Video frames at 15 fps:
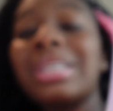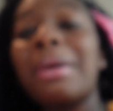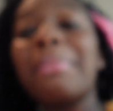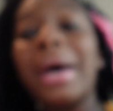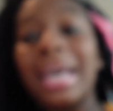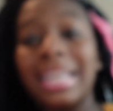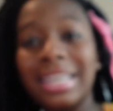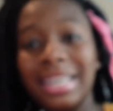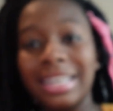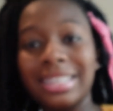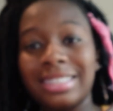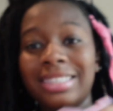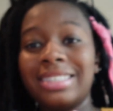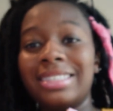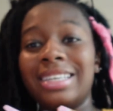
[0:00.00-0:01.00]
Somebody
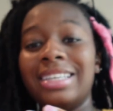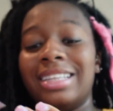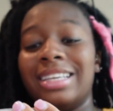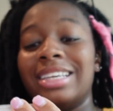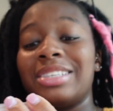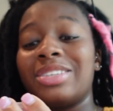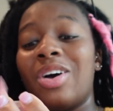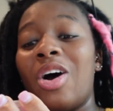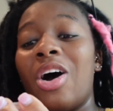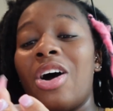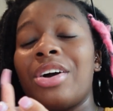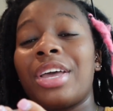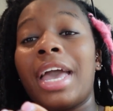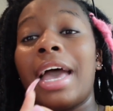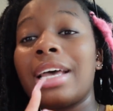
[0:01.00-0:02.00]
needed to see this.
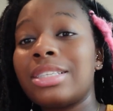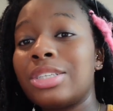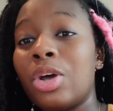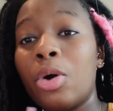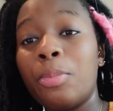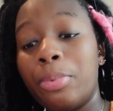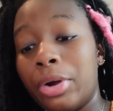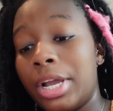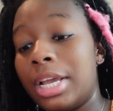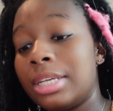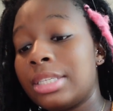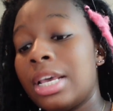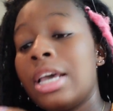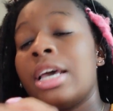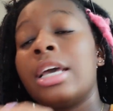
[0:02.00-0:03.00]
All gas, no
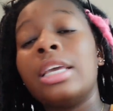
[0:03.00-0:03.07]
breaks.